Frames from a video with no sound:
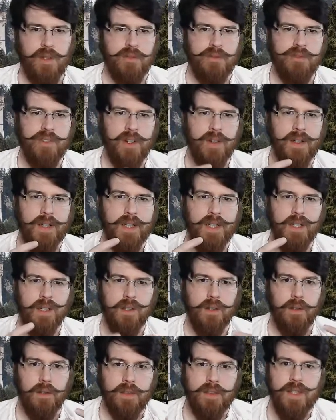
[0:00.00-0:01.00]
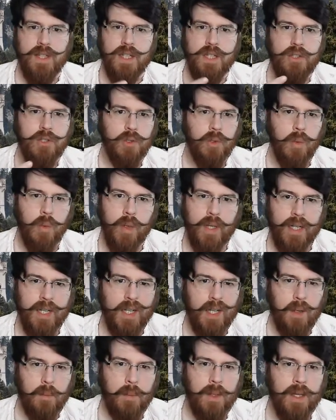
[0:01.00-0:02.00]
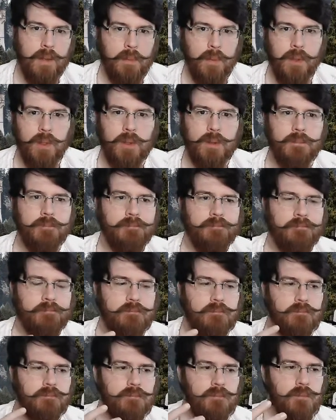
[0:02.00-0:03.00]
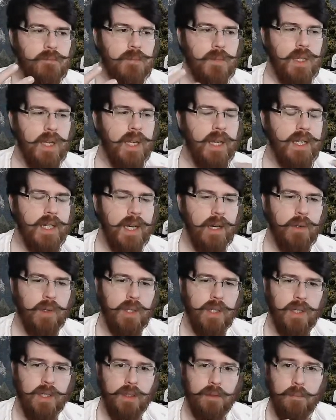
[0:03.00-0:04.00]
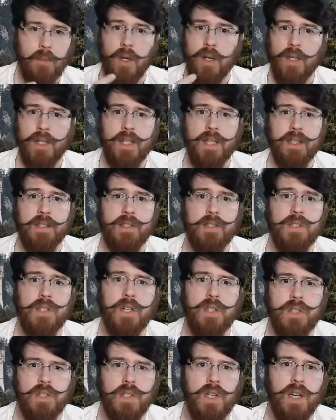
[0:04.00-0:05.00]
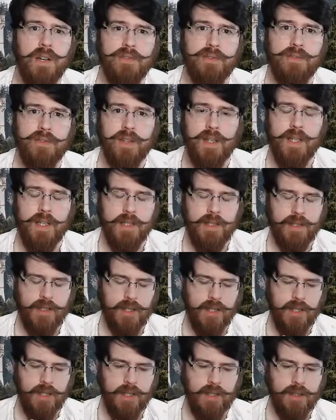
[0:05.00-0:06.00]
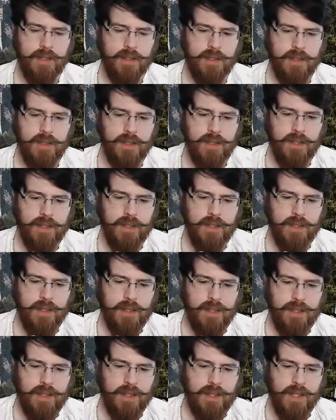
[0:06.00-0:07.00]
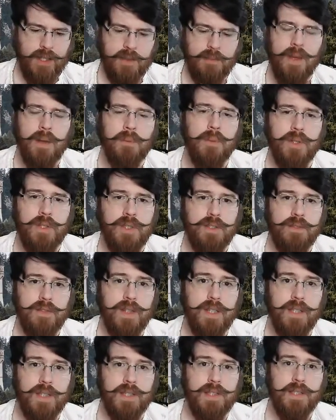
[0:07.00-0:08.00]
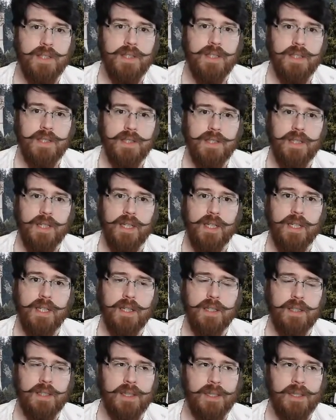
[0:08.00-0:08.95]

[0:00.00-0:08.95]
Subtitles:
very earthy druidic people, And our party starts off as members of this like